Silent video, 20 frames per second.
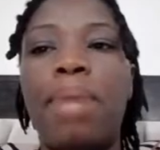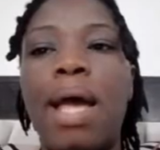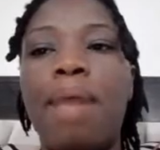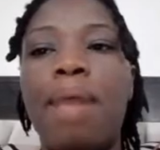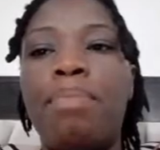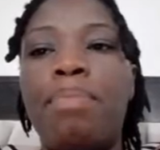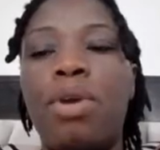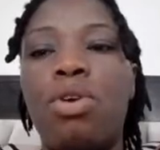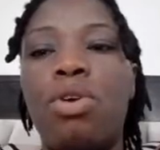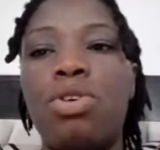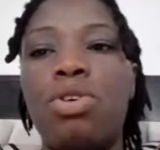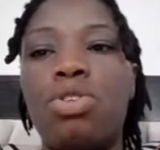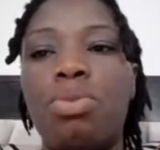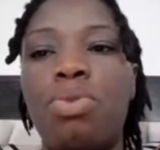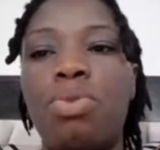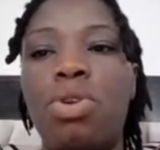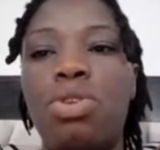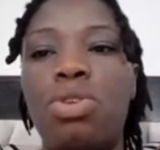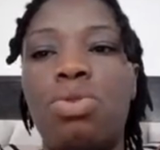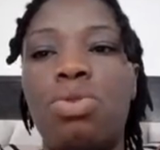Apply
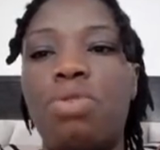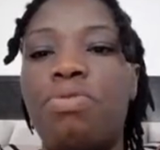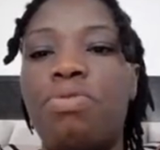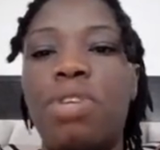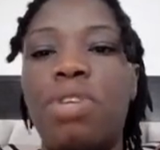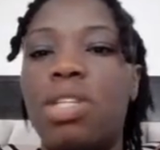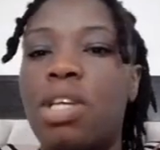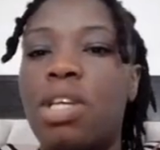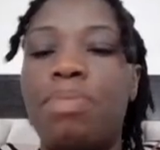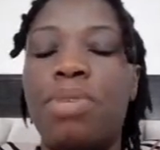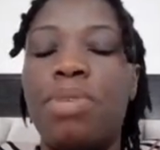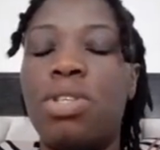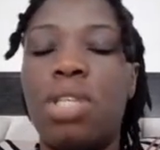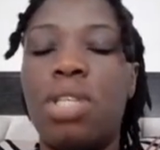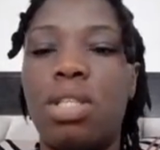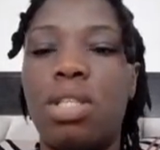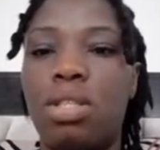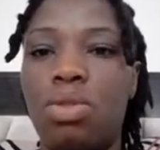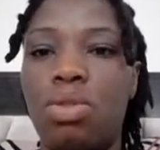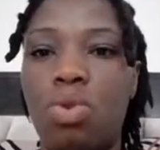precaution only to
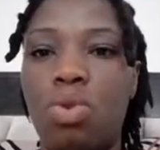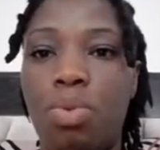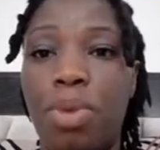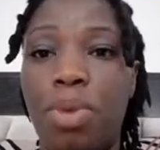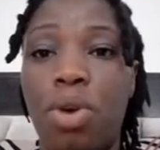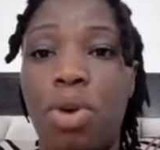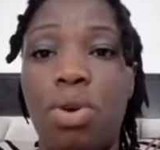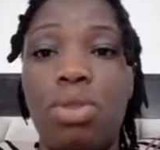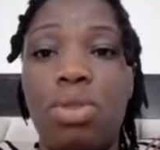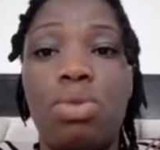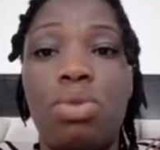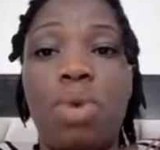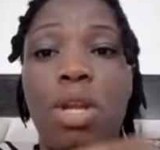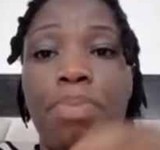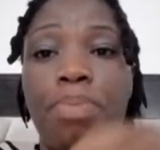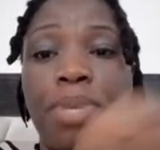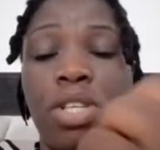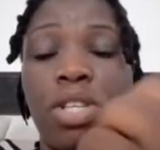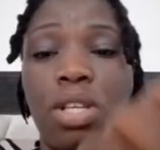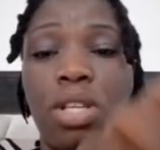infected patients. No,
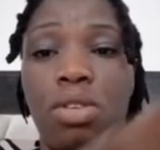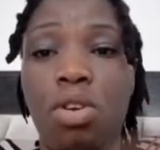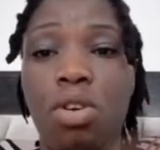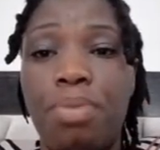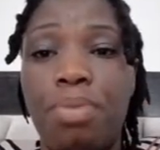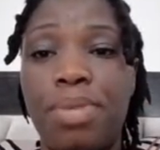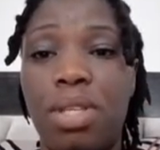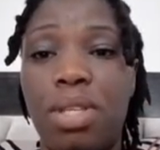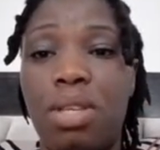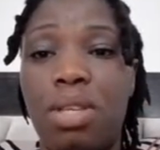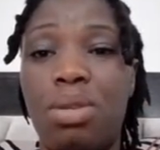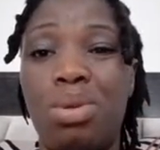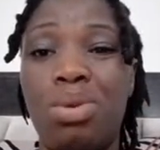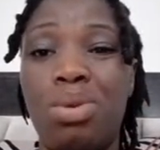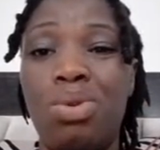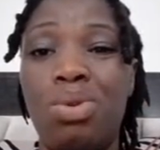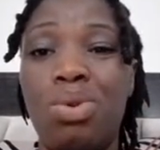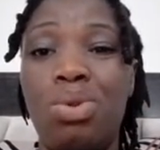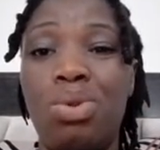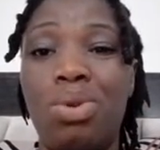because when a patient comes
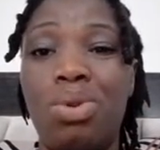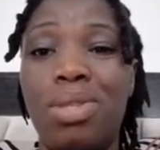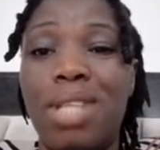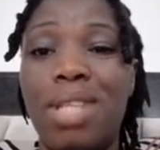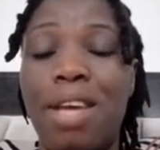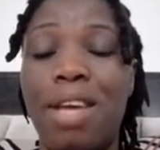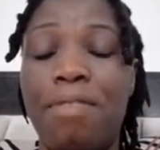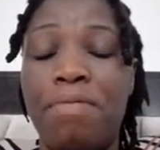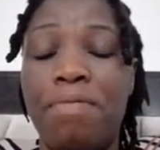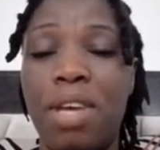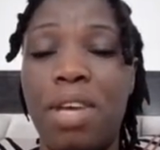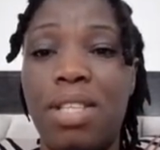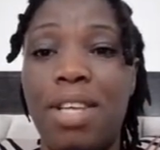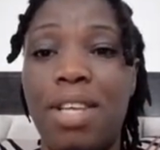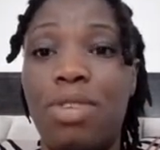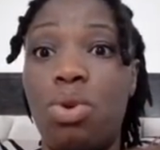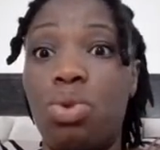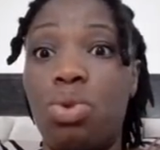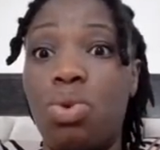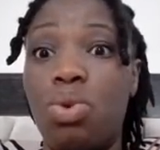in, you don't know those are
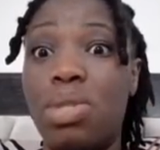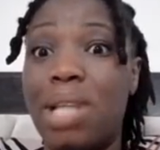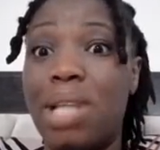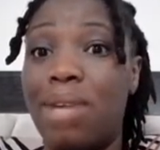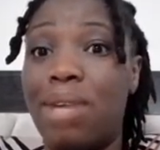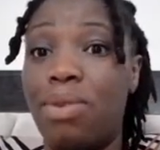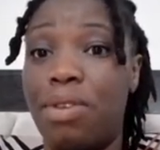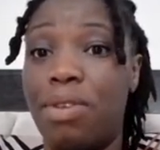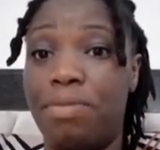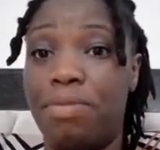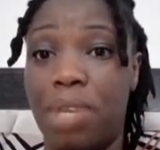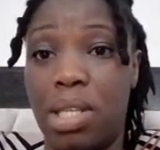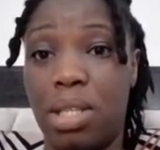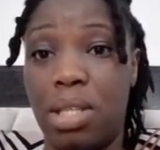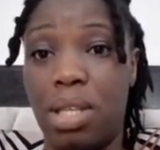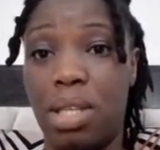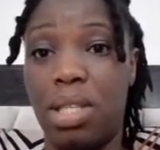infected or those are not